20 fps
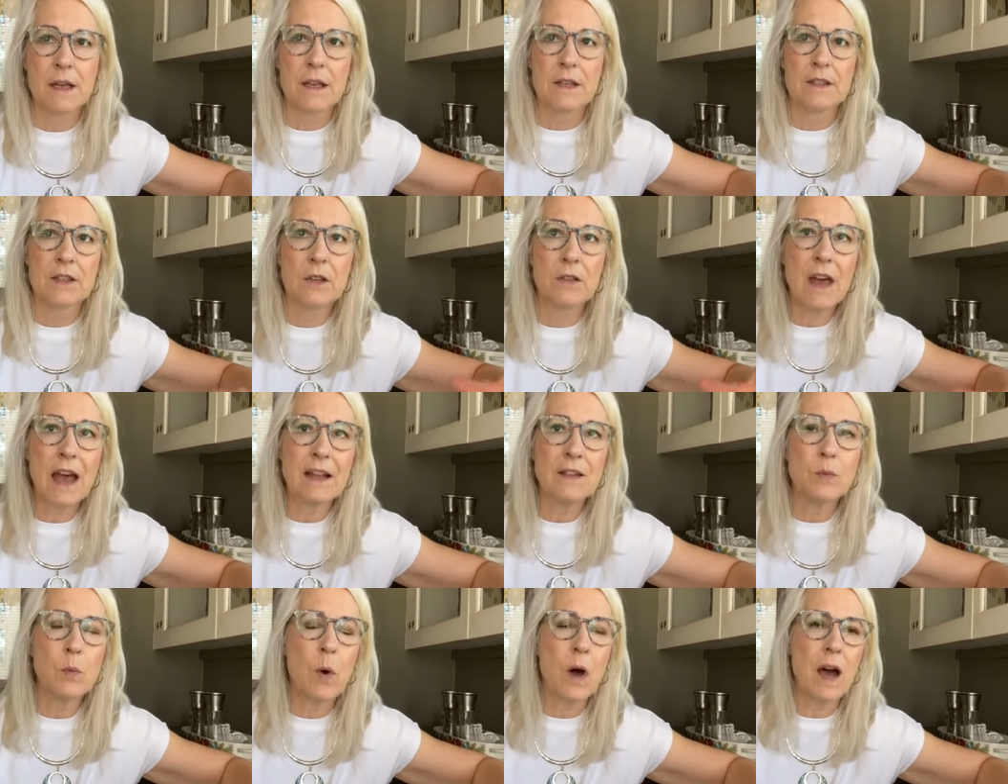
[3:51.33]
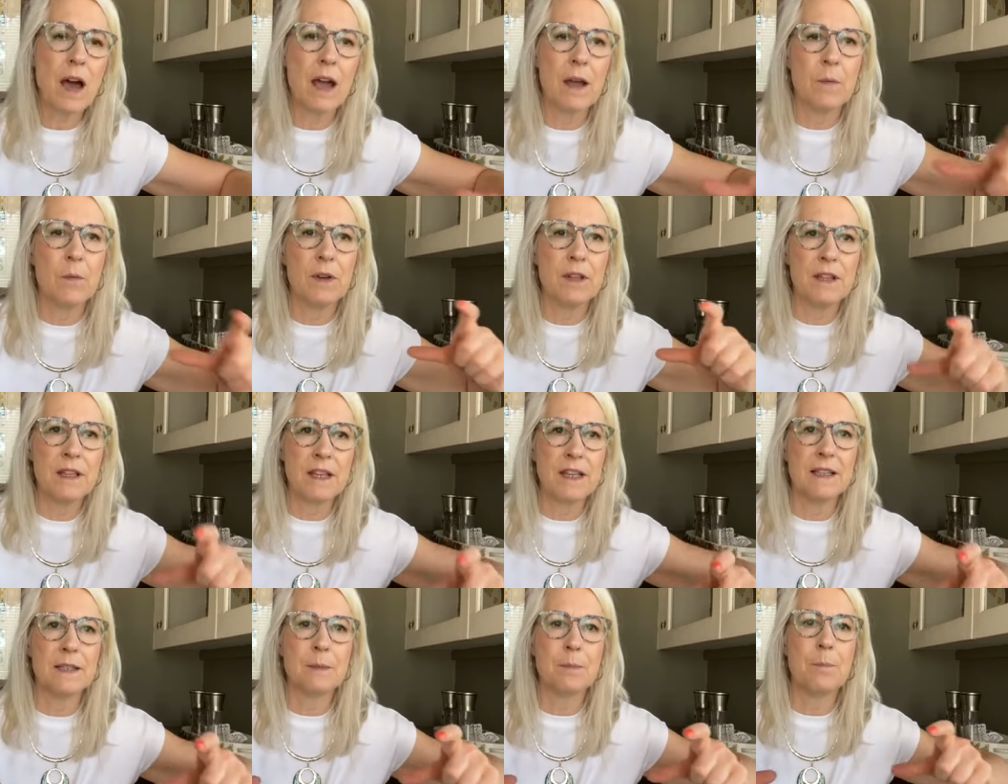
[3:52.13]
So that's why when
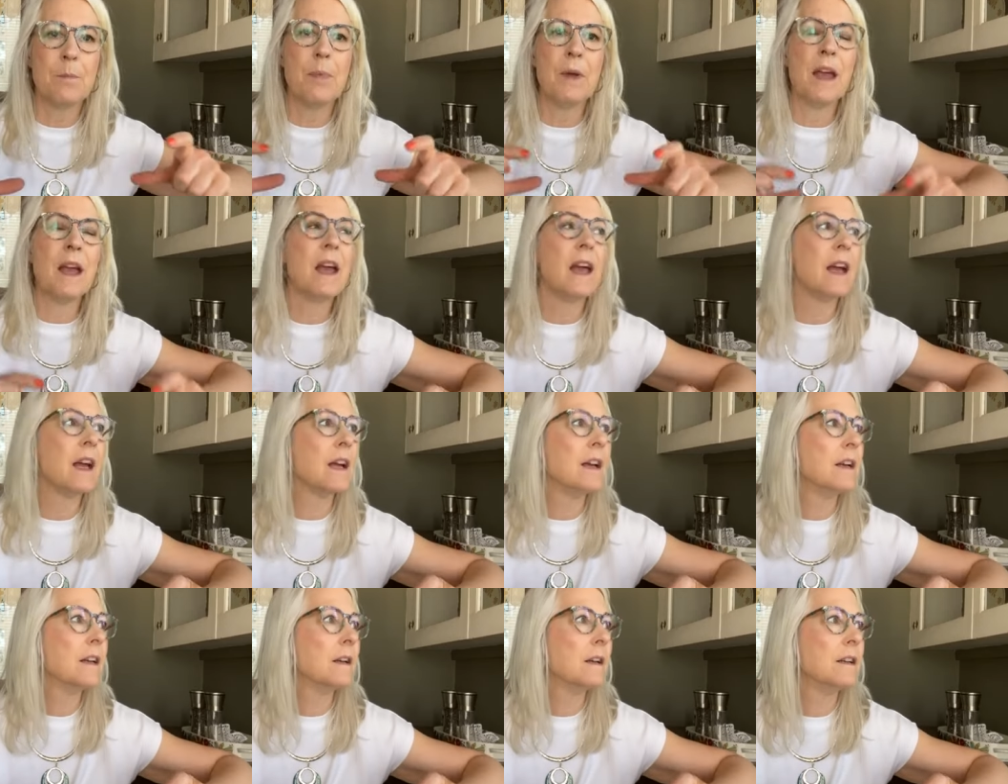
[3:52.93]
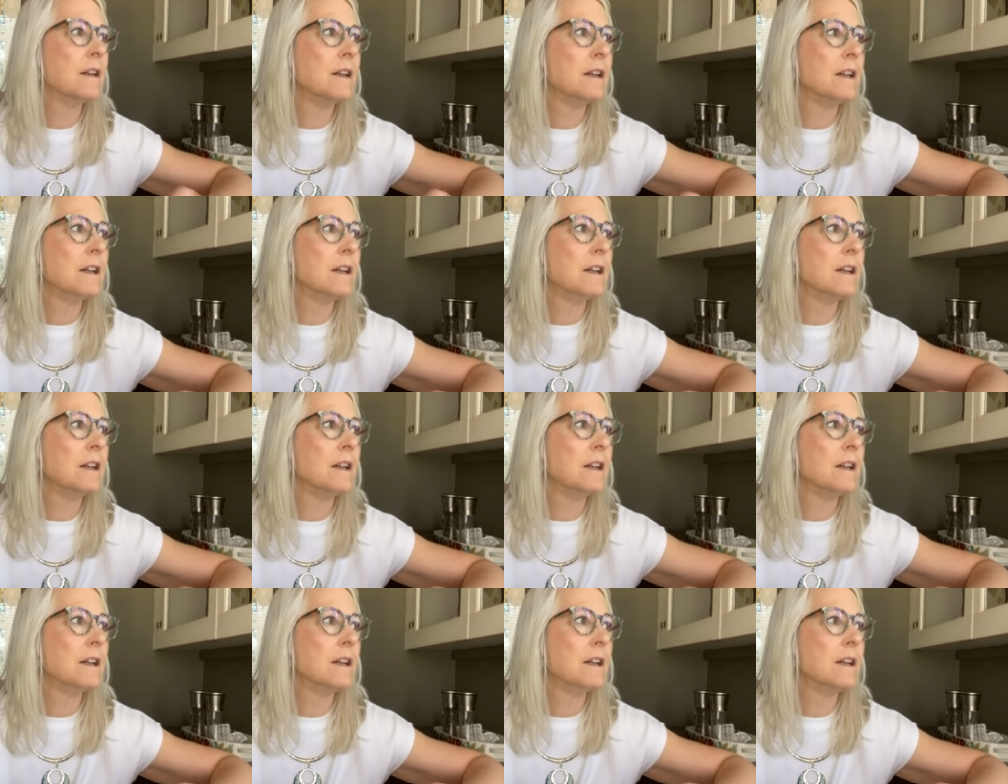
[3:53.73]
these big